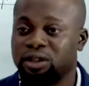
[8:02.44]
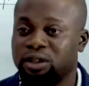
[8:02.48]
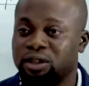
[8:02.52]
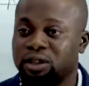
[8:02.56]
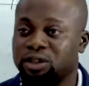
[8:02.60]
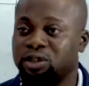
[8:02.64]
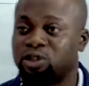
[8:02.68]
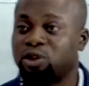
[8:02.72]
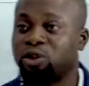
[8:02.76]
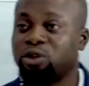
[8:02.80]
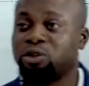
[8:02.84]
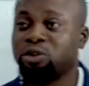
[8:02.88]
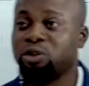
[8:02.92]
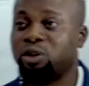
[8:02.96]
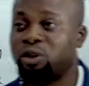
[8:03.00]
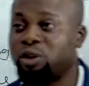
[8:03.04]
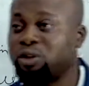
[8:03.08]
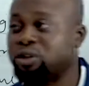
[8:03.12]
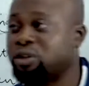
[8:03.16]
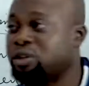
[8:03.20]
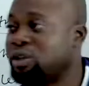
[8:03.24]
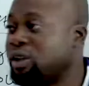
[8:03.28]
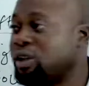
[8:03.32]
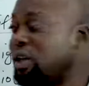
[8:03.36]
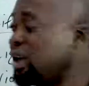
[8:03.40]

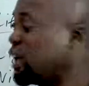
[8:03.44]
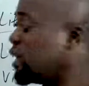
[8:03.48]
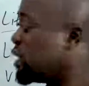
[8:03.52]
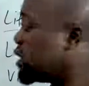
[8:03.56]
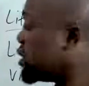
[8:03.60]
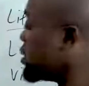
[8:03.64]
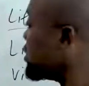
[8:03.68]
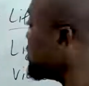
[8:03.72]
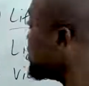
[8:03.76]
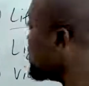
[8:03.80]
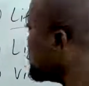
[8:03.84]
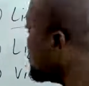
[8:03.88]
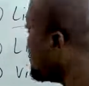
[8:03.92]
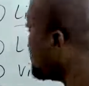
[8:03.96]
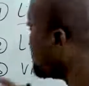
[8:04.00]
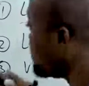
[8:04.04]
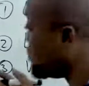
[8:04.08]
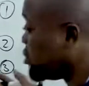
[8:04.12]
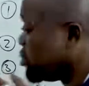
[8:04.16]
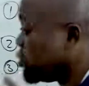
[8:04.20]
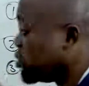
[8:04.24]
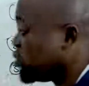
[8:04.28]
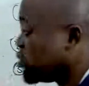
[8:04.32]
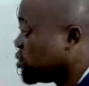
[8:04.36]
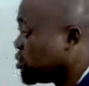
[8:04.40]
Shortcuts like
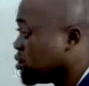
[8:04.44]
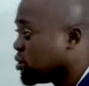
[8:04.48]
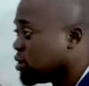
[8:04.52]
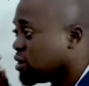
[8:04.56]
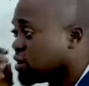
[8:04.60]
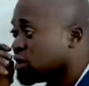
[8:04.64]
you